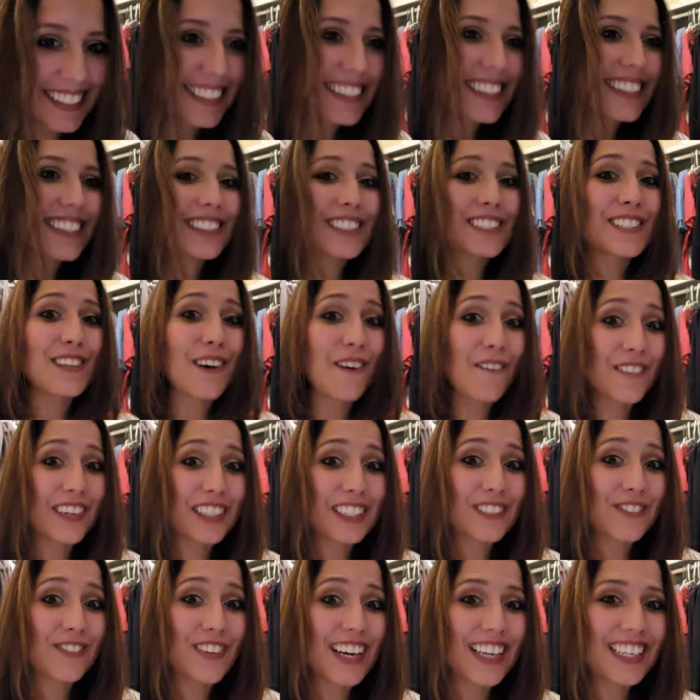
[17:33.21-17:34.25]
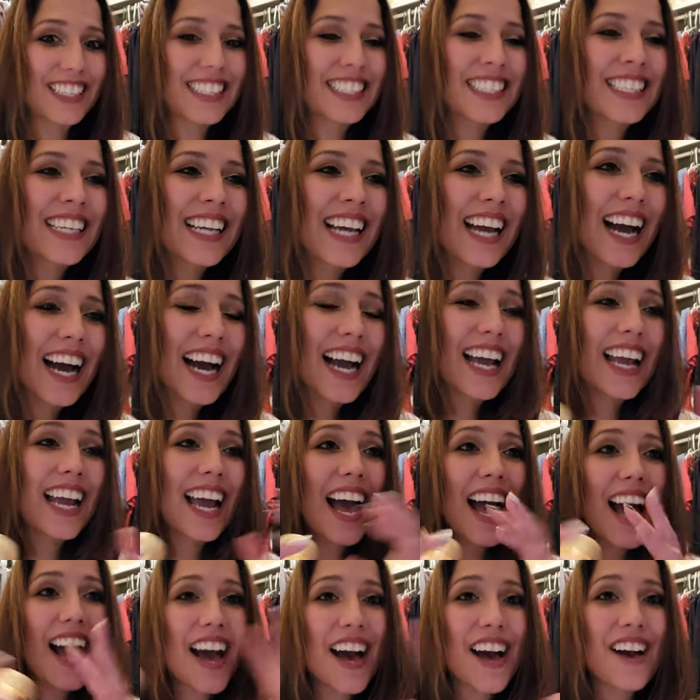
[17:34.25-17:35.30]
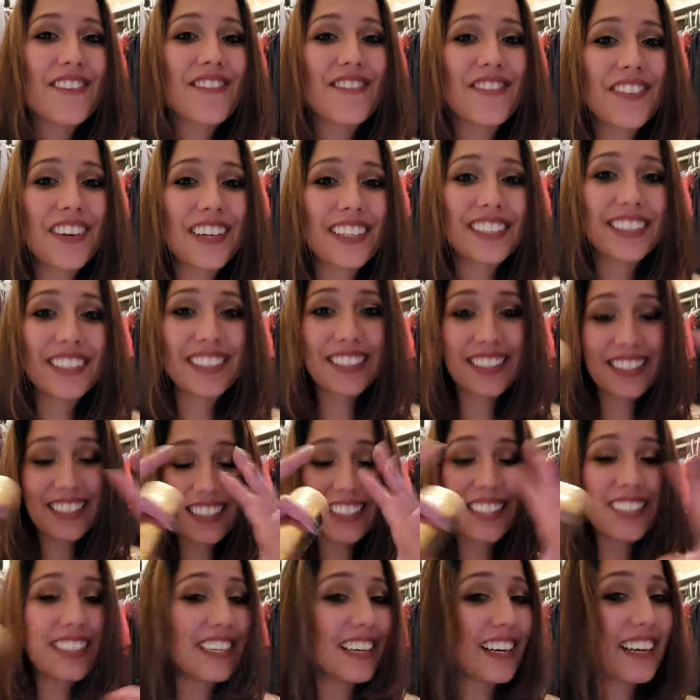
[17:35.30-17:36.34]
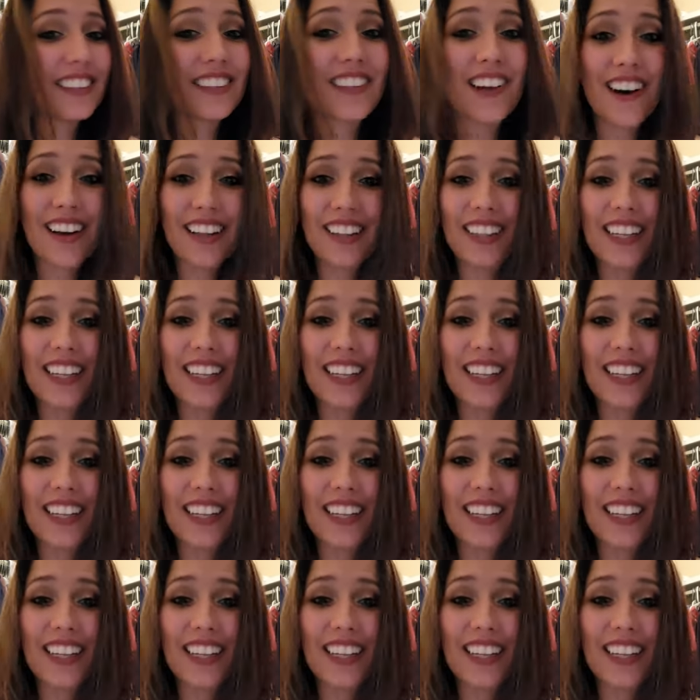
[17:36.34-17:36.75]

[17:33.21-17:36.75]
So much fun. I have a lot.